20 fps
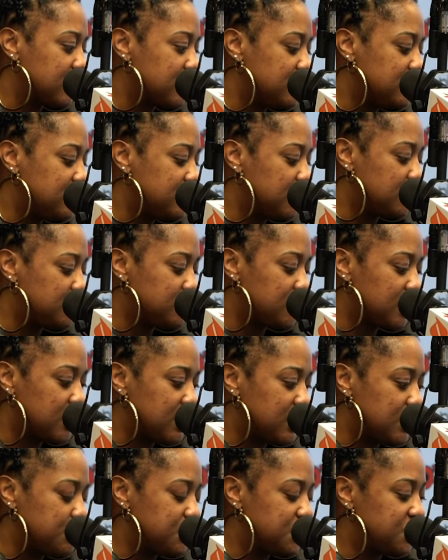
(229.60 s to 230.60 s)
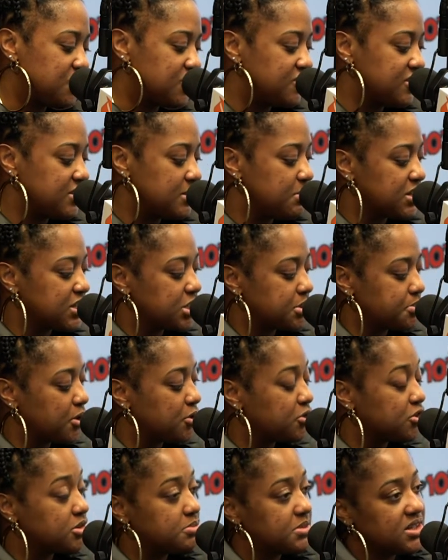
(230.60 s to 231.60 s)
you know, so it was just them
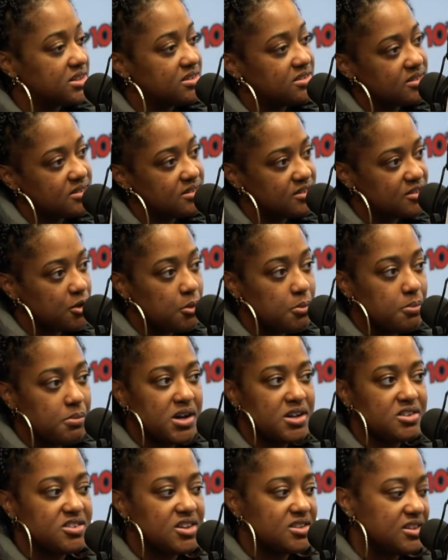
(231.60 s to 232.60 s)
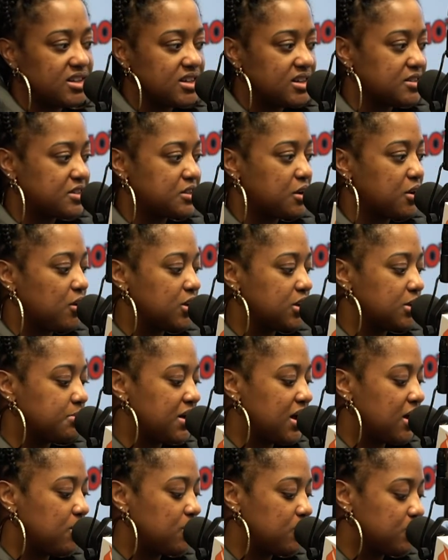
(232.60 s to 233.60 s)
exposing me to so much. I think it's all
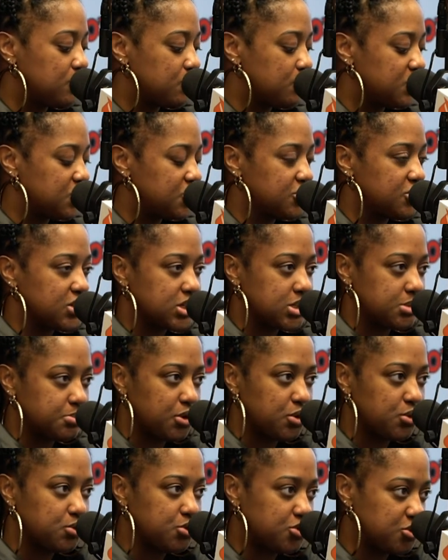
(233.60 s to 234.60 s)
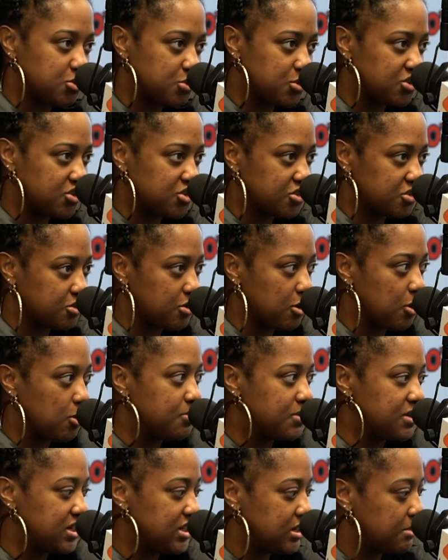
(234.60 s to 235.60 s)
about what you're exposed to and just
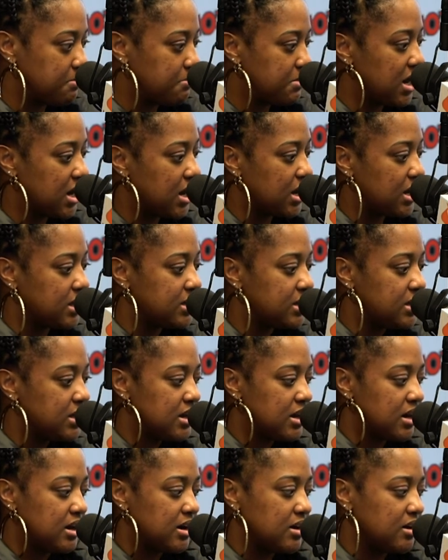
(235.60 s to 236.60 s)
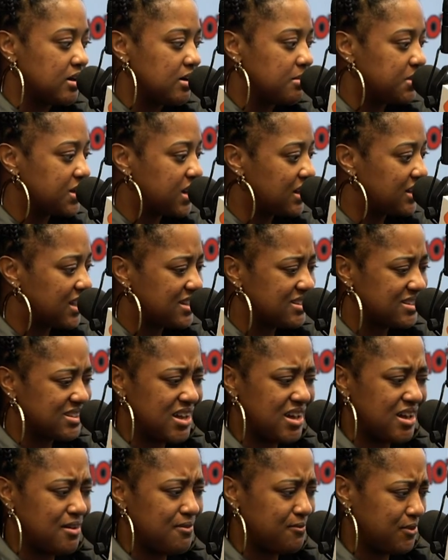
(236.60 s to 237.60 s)
opening your mind. Um, but I like to
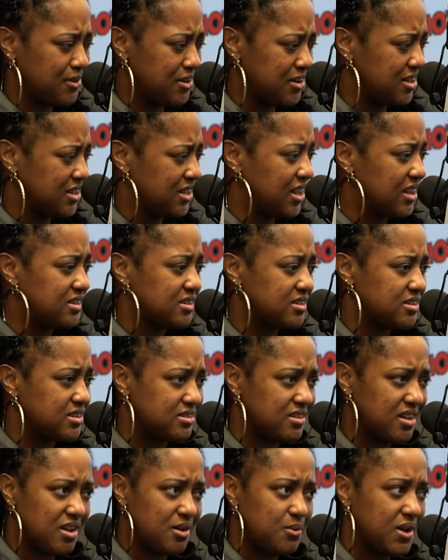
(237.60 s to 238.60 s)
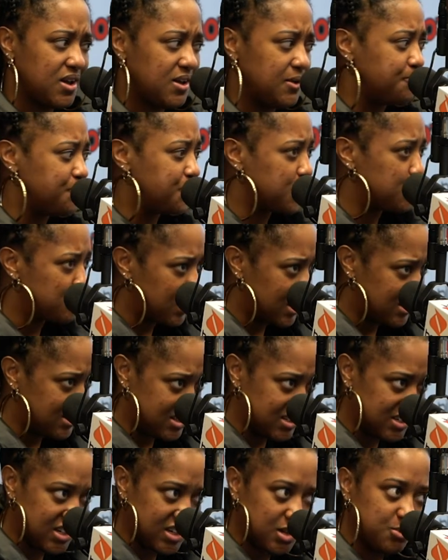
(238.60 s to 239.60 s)
have fun, like the same way you like to
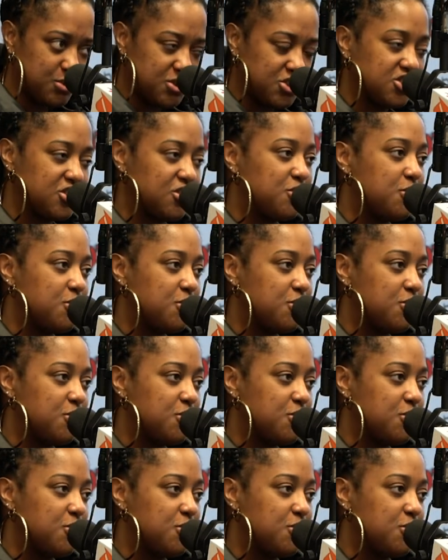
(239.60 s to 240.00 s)
kick it with your